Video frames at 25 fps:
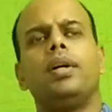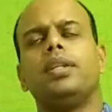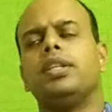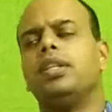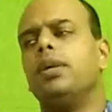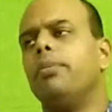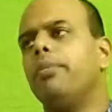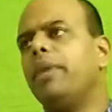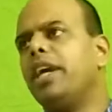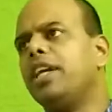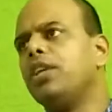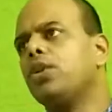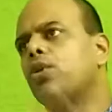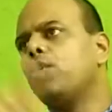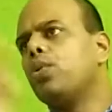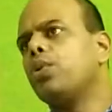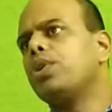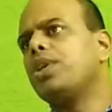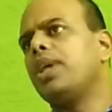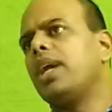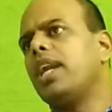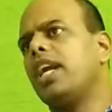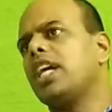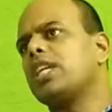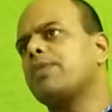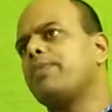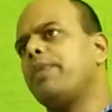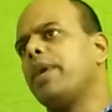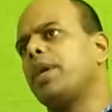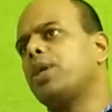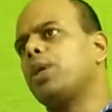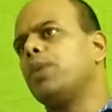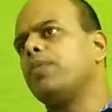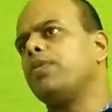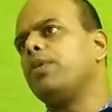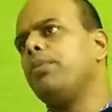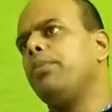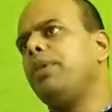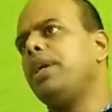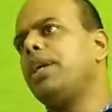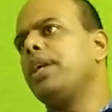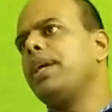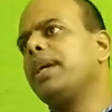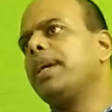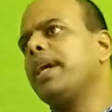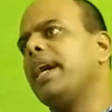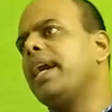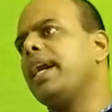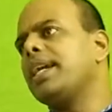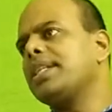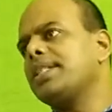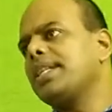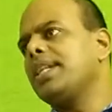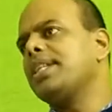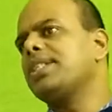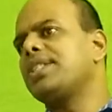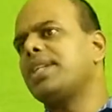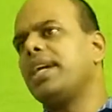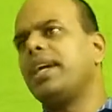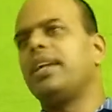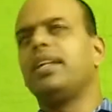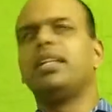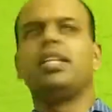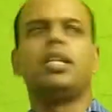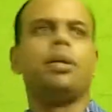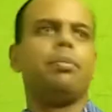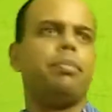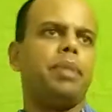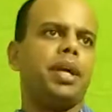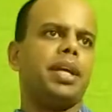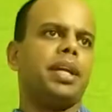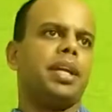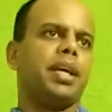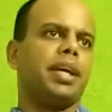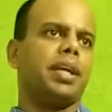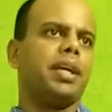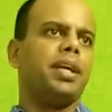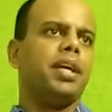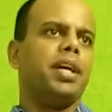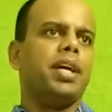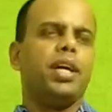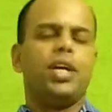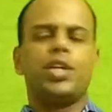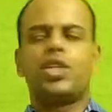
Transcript: The main crucial aspect of the meeting, as I said in the beginning,